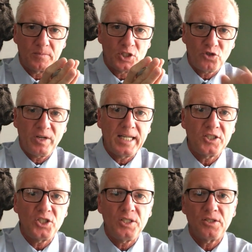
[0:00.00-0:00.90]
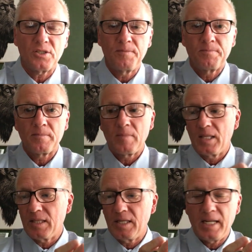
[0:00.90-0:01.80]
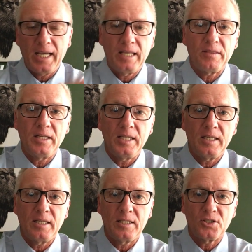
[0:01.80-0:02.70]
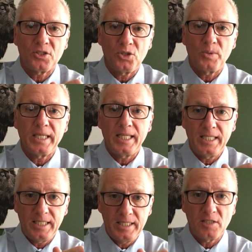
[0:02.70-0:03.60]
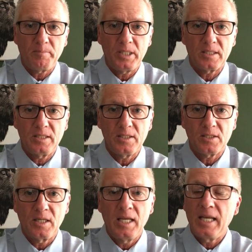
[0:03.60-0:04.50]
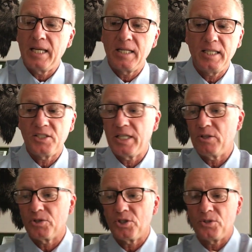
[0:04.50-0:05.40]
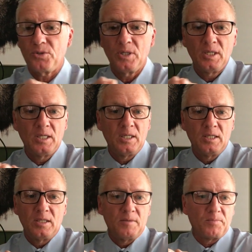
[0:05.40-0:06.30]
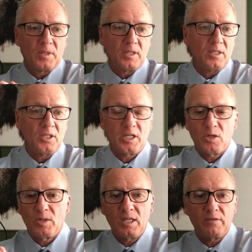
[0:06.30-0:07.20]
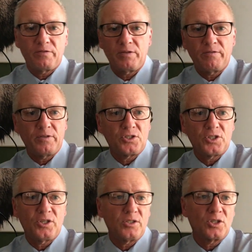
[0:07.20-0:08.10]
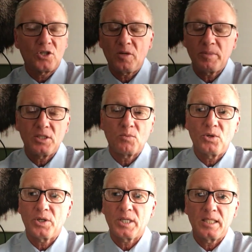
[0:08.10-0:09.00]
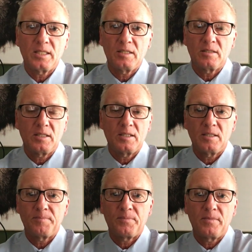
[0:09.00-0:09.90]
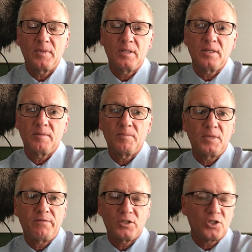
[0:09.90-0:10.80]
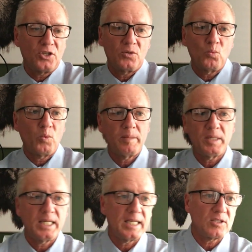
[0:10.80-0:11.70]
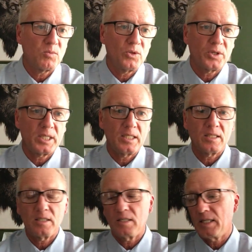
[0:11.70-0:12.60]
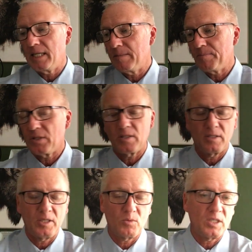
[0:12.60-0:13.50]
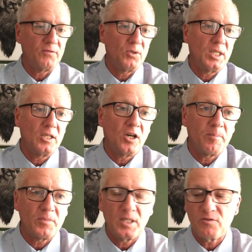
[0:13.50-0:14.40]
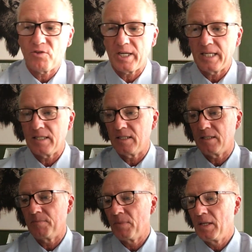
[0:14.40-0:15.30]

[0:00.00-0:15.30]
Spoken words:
strategies that Anthony is doing in his business. And he tells you, you know, if a certain copy's working, the if a certain webinar's working, he'll give you the opt-in rate and,